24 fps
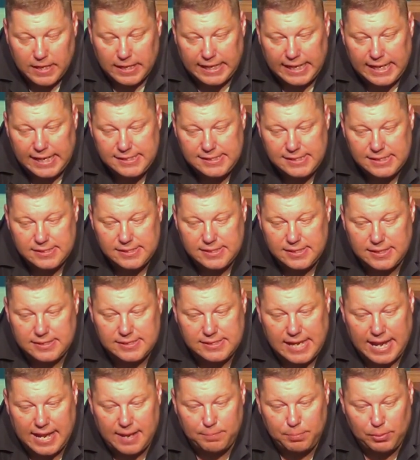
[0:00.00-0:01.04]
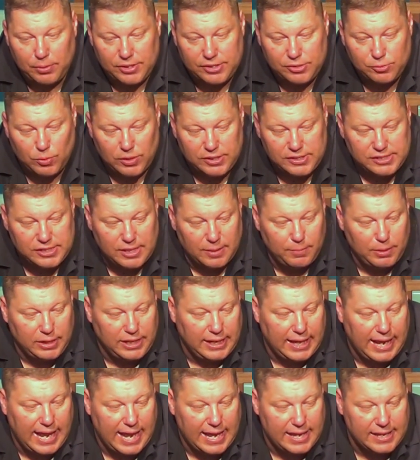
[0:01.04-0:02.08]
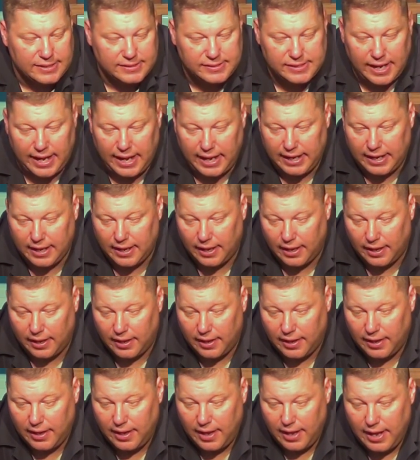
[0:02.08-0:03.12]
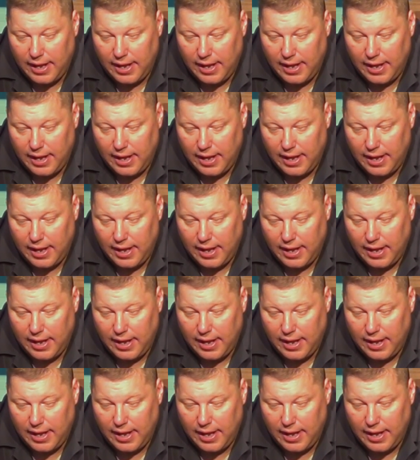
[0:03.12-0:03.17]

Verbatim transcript: The easiest example is when somebody has a uh,